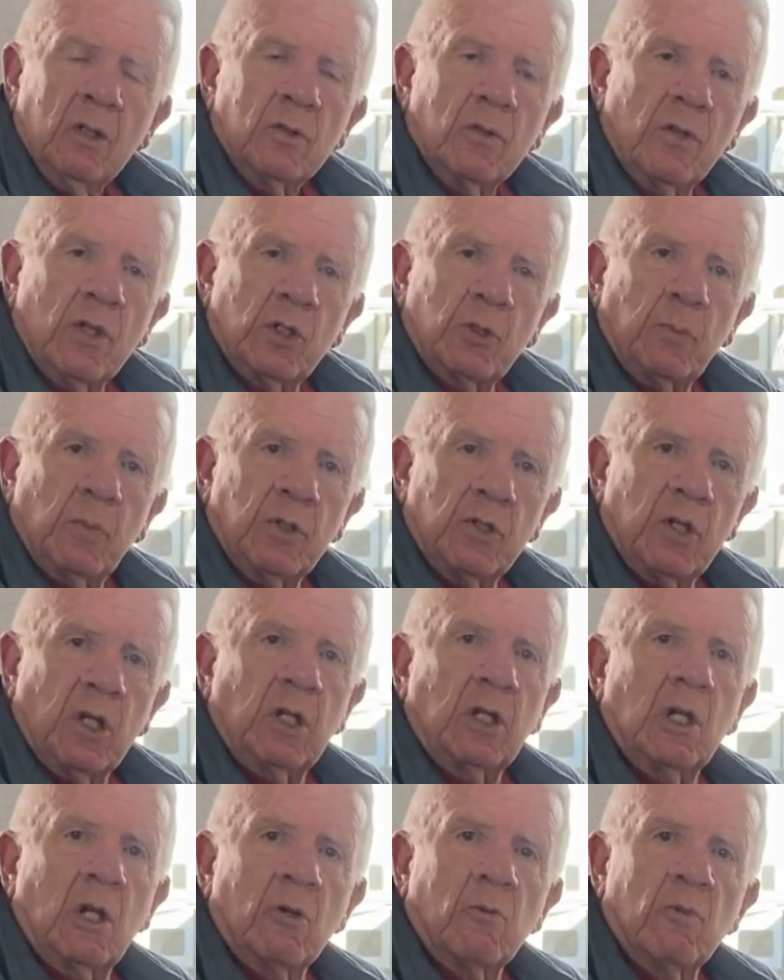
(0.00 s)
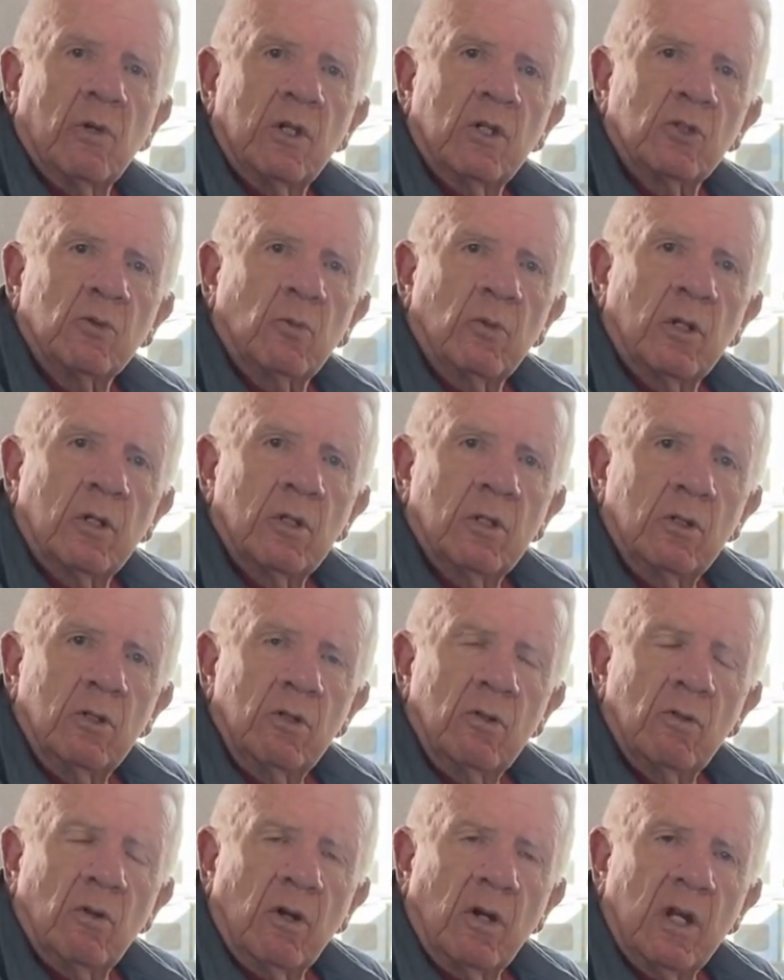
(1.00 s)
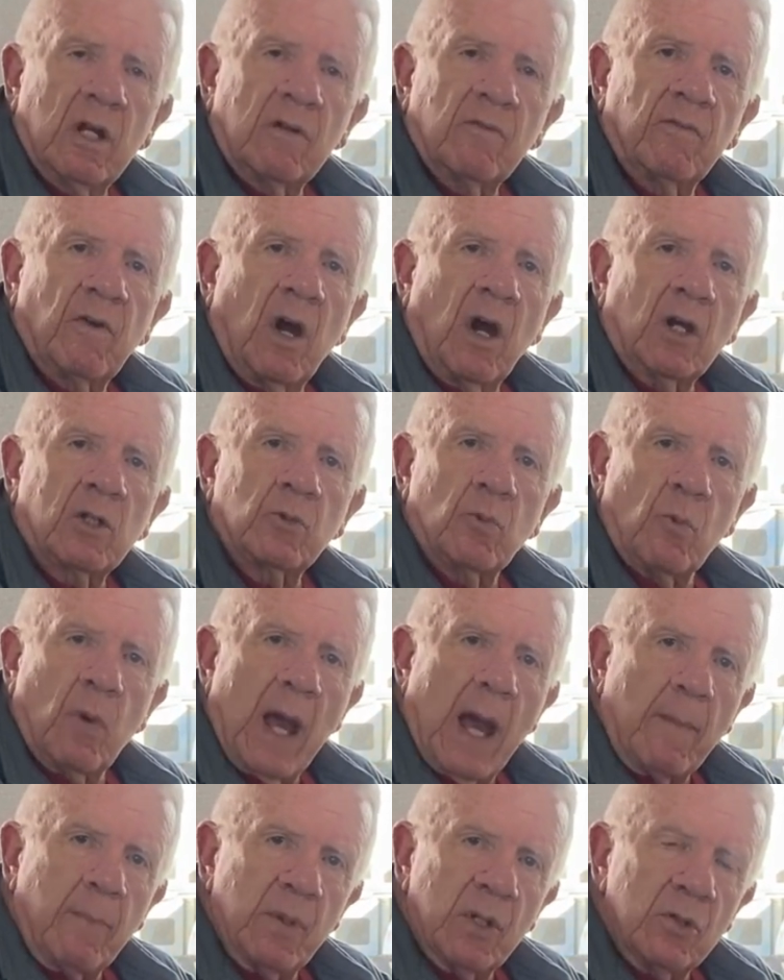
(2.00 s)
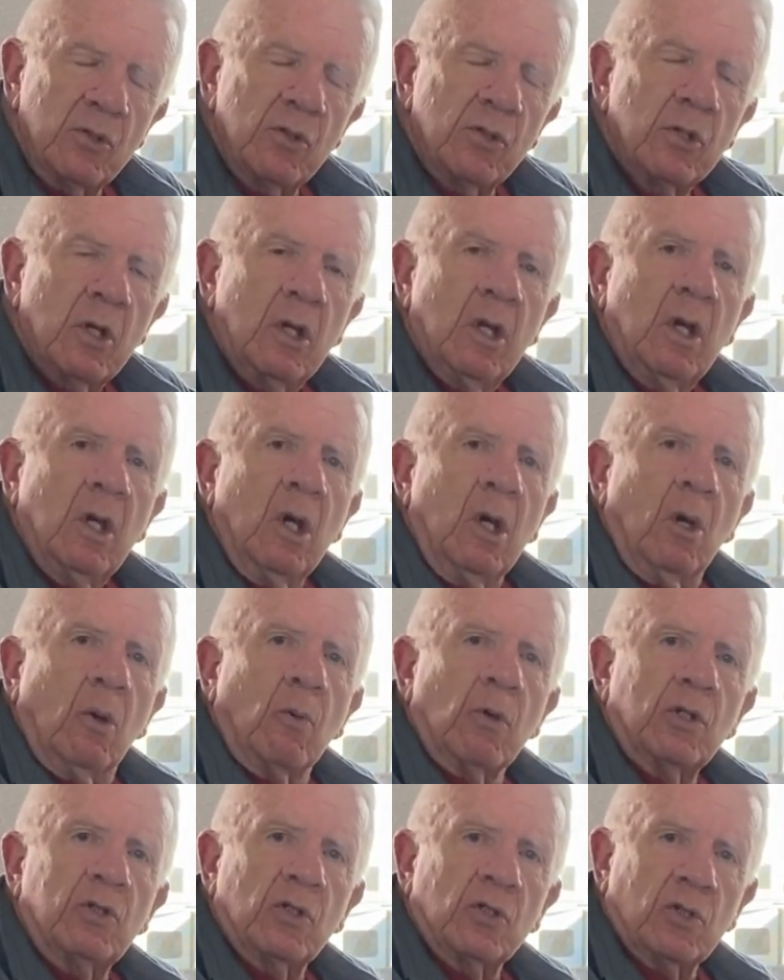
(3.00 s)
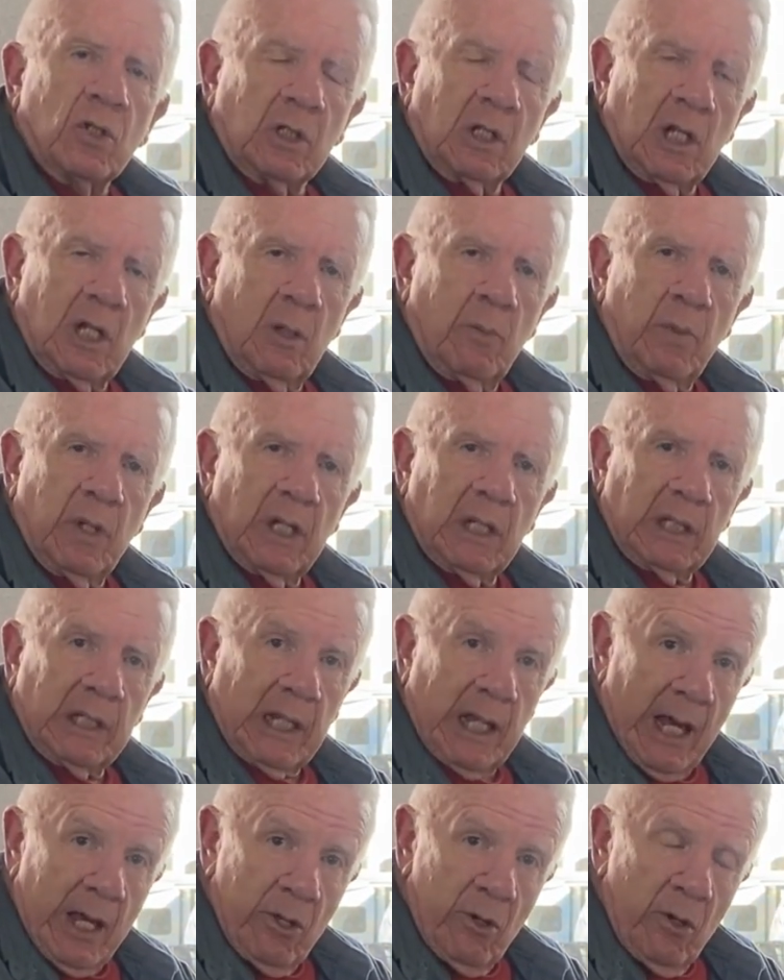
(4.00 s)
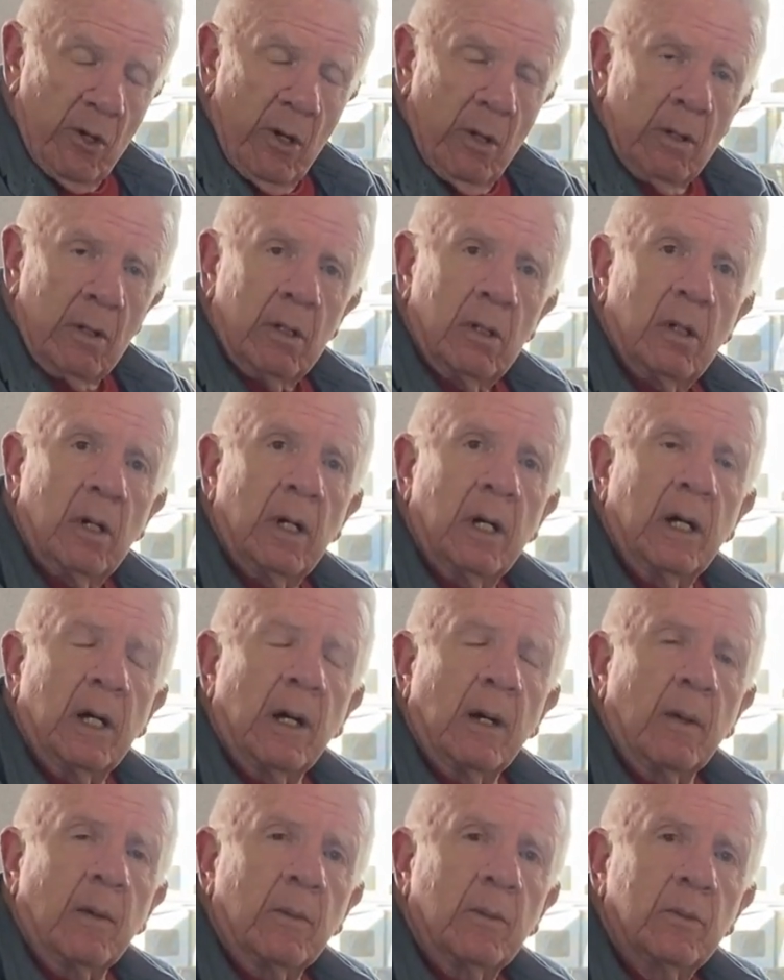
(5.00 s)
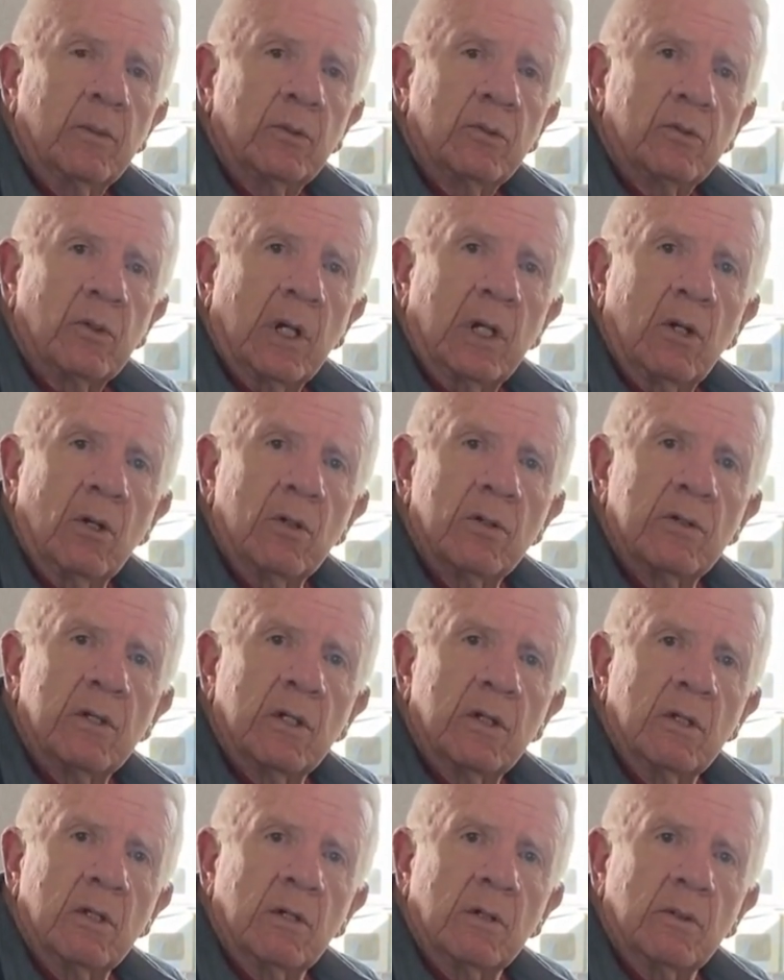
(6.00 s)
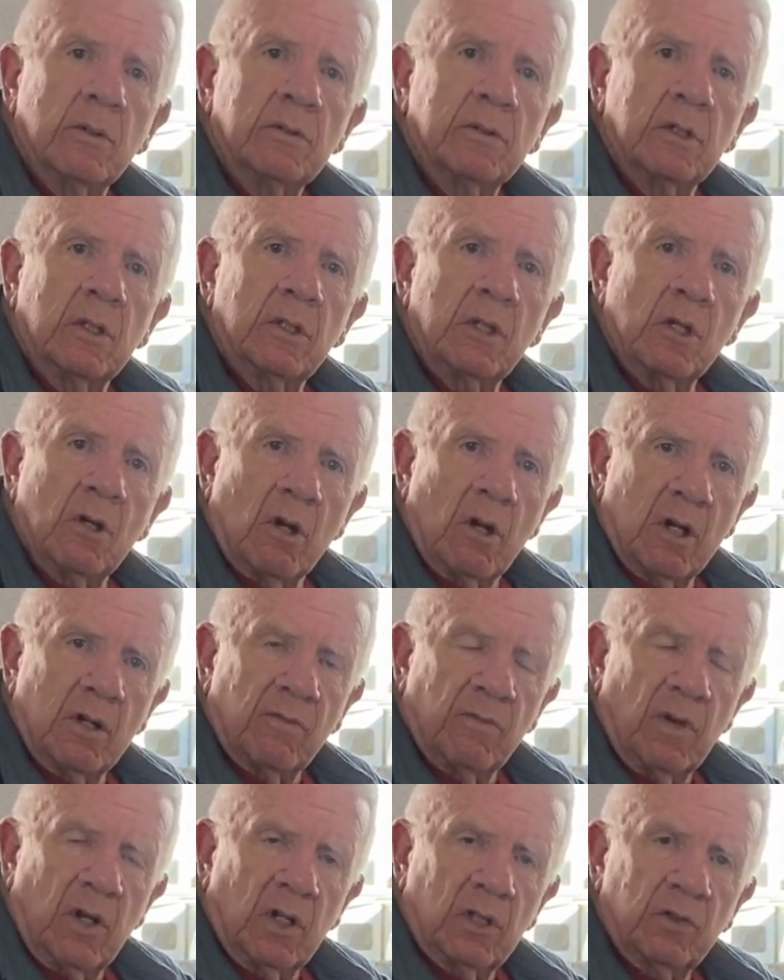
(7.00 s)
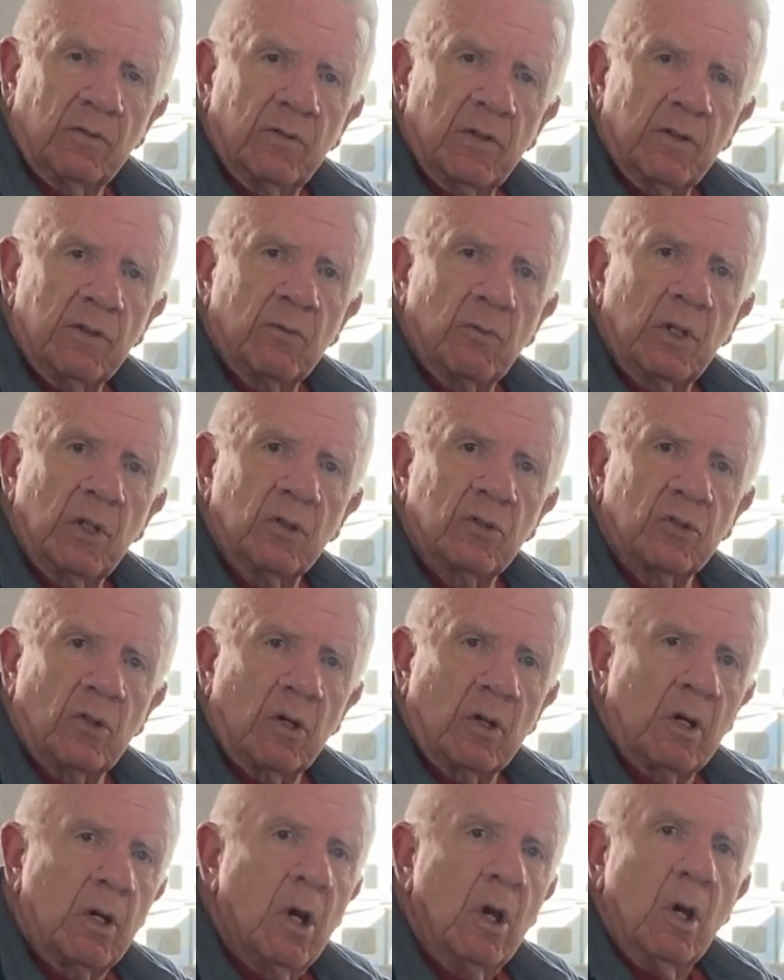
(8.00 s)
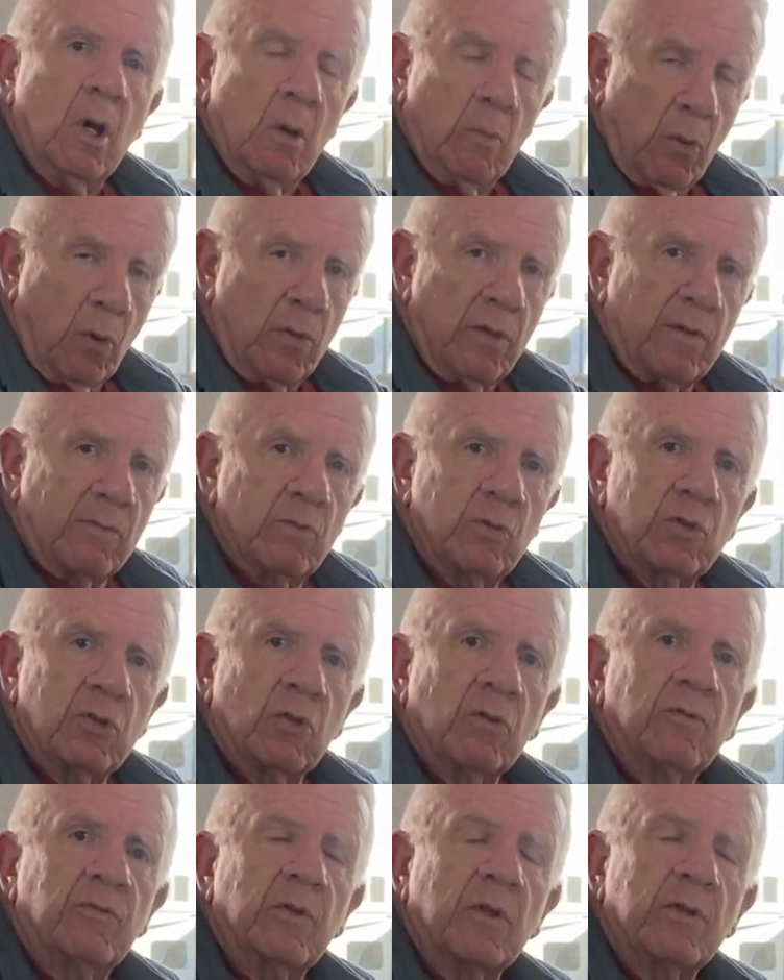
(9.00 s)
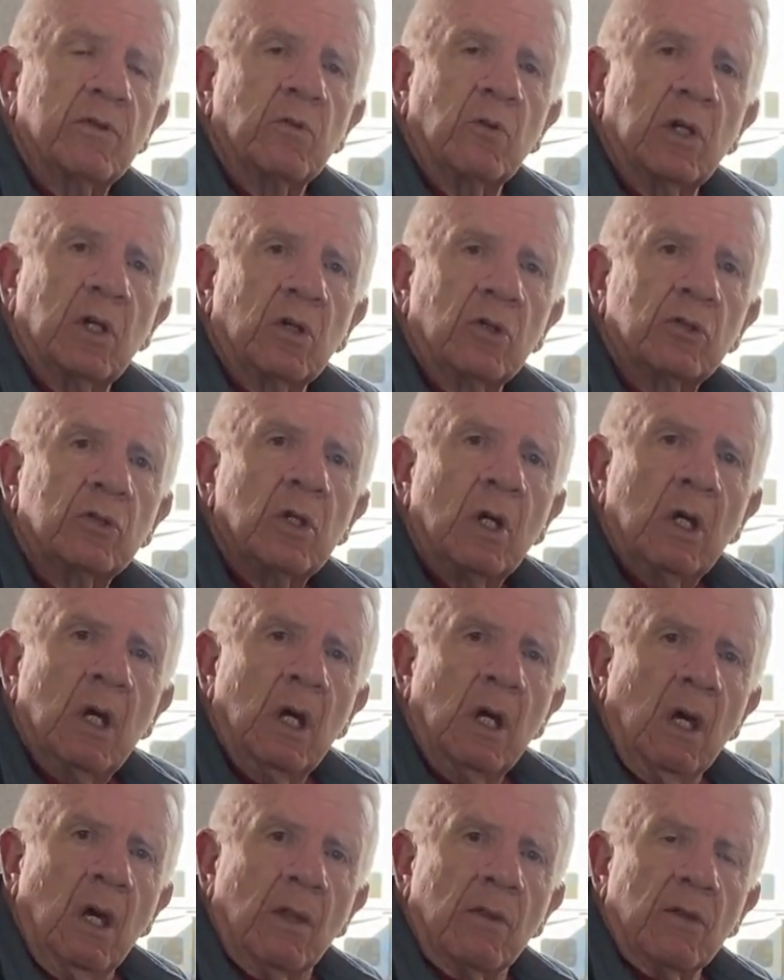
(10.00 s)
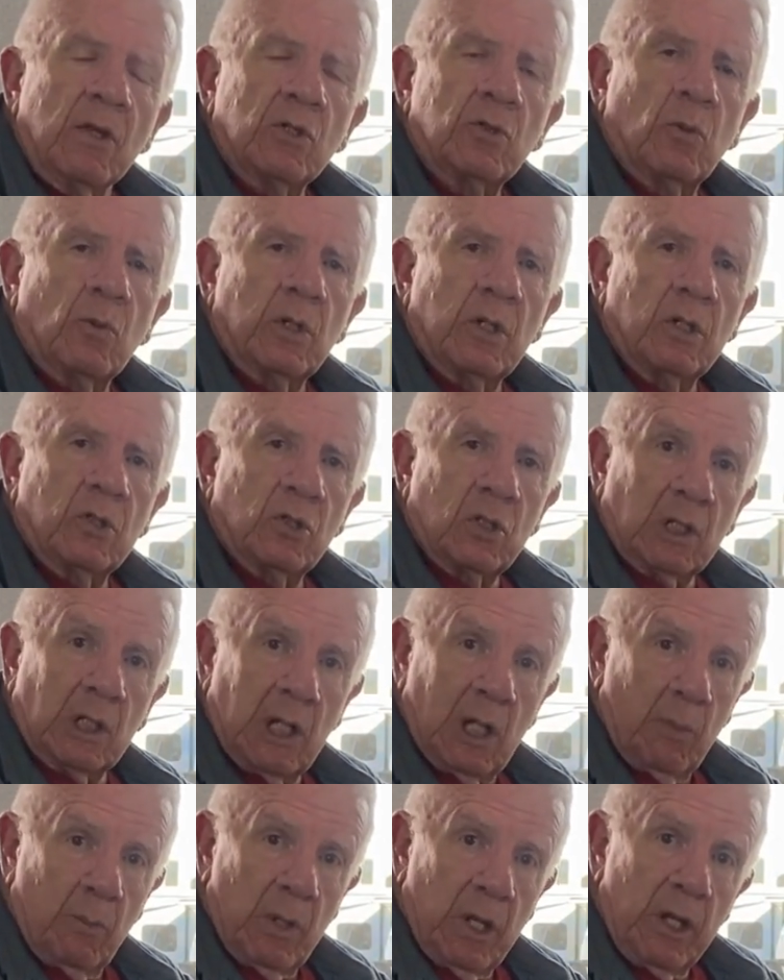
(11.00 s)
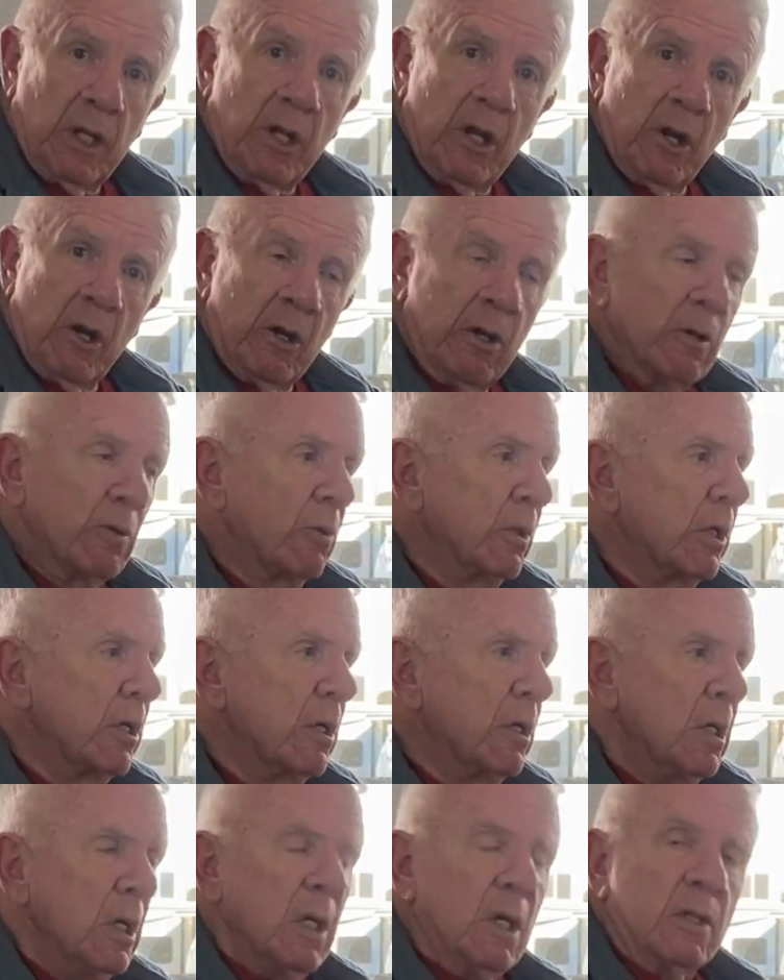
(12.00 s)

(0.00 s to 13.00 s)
So this particular one is one of the new Arctic Fox Rapids, which is a little bit lighter trailer than the Arctic Fox fifth wheels are. Both of them still fifth wheels. This one is a little bit narrower.